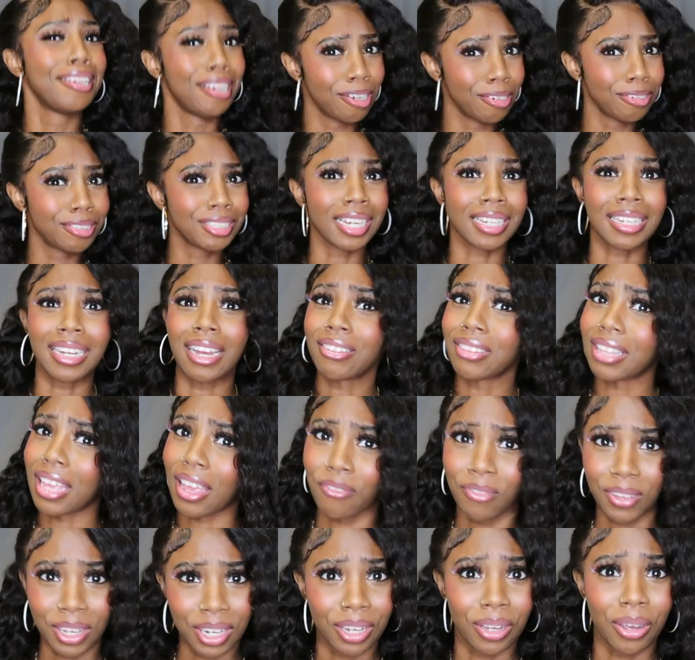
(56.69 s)
Go check out
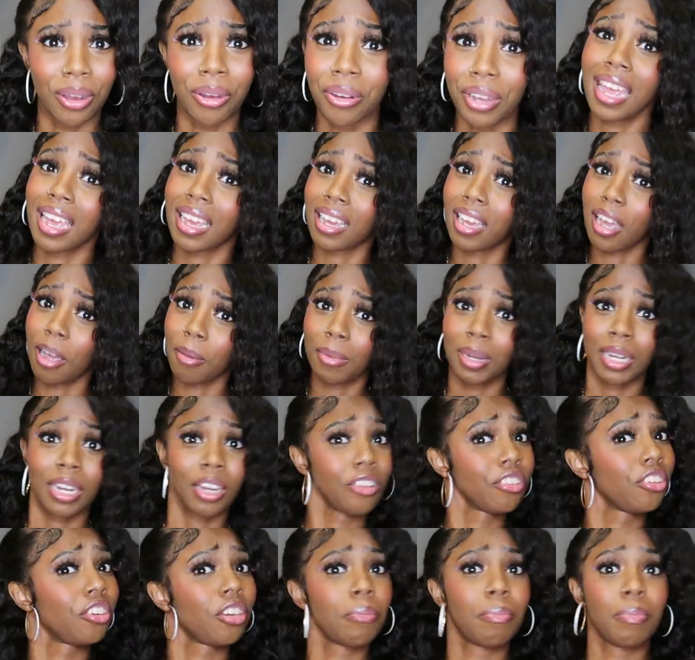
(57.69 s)
that video and comment
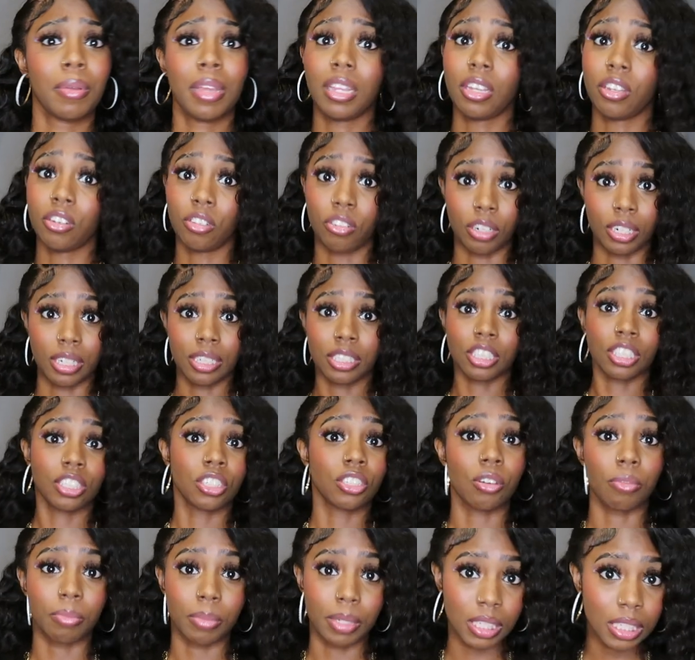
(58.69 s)
down your opinion on it.
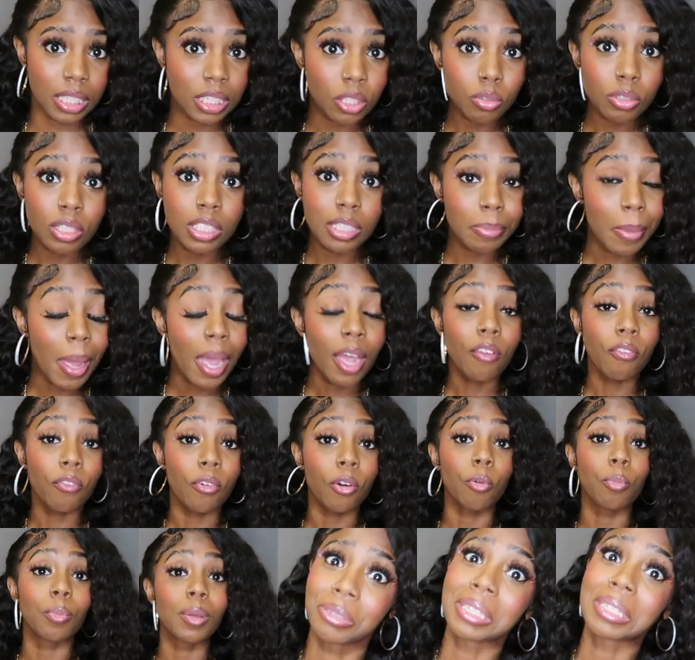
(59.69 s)
Just don't be
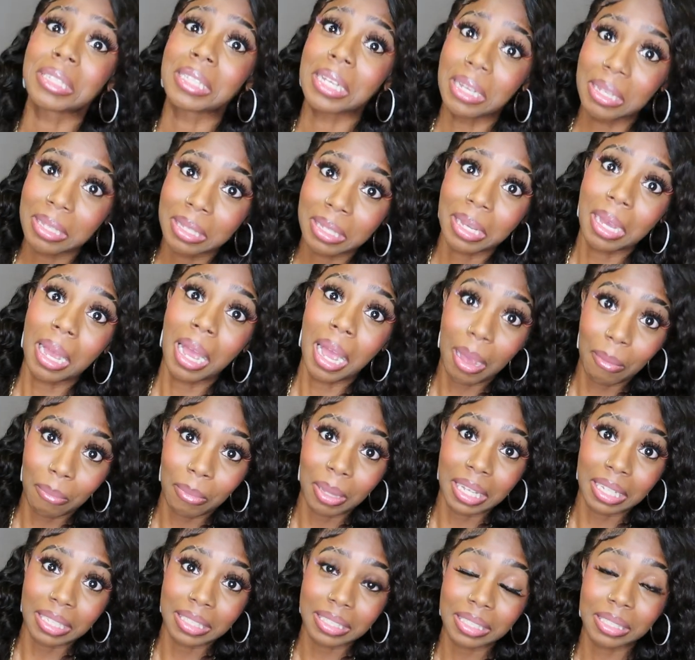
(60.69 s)
disrespectful. You can tell in the
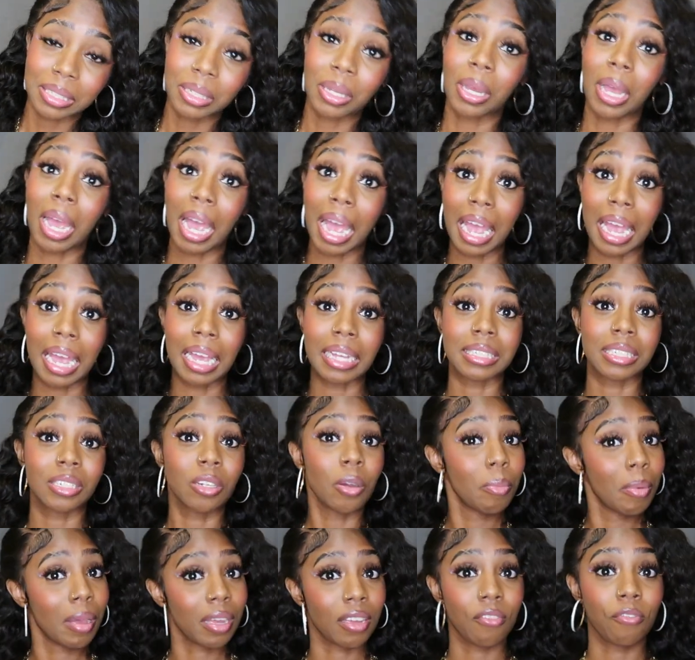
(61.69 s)
comments. I had to
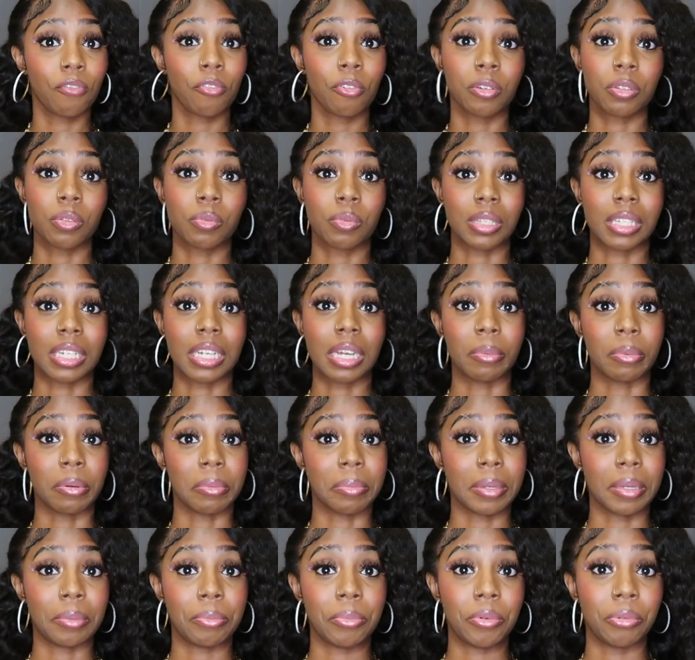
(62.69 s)
go back and forth with a couple
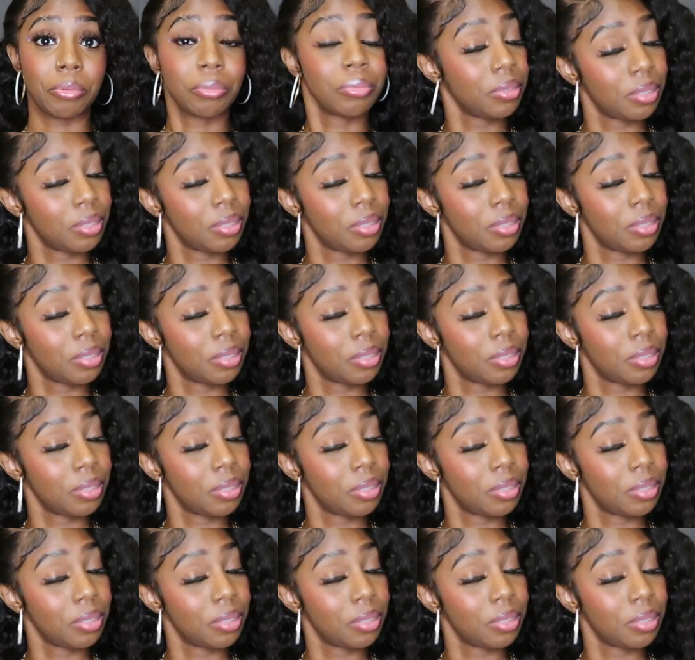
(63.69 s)
people.